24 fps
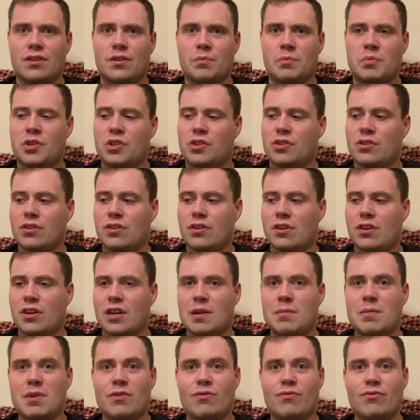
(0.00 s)
Absurd.
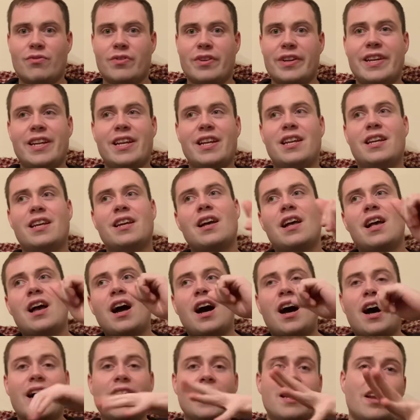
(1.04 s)
I mean, really.
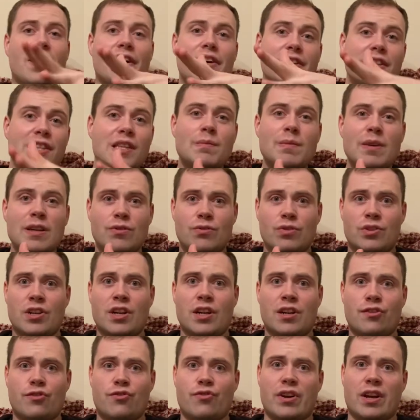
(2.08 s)
I like Demetrius
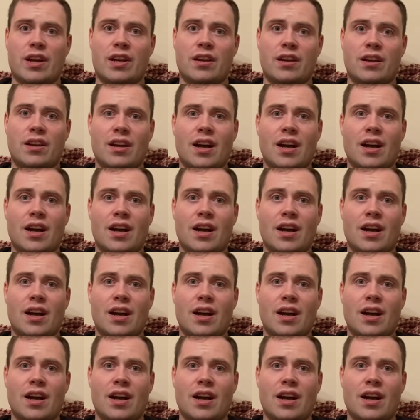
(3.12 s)
Andre.